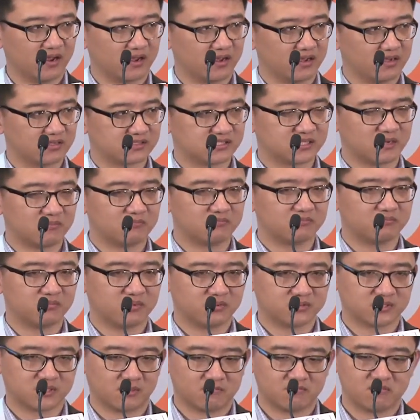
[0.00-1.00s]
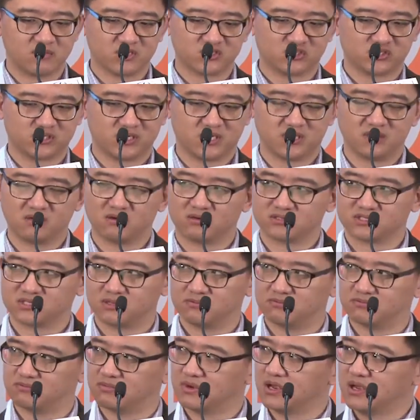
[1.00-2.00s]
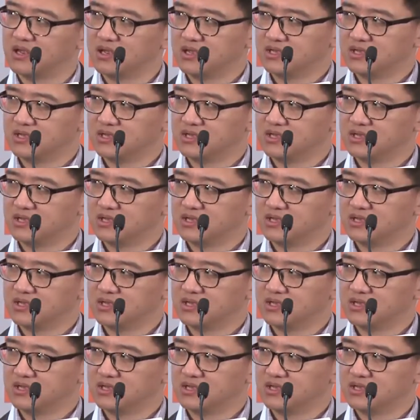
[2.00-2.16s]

some machine or some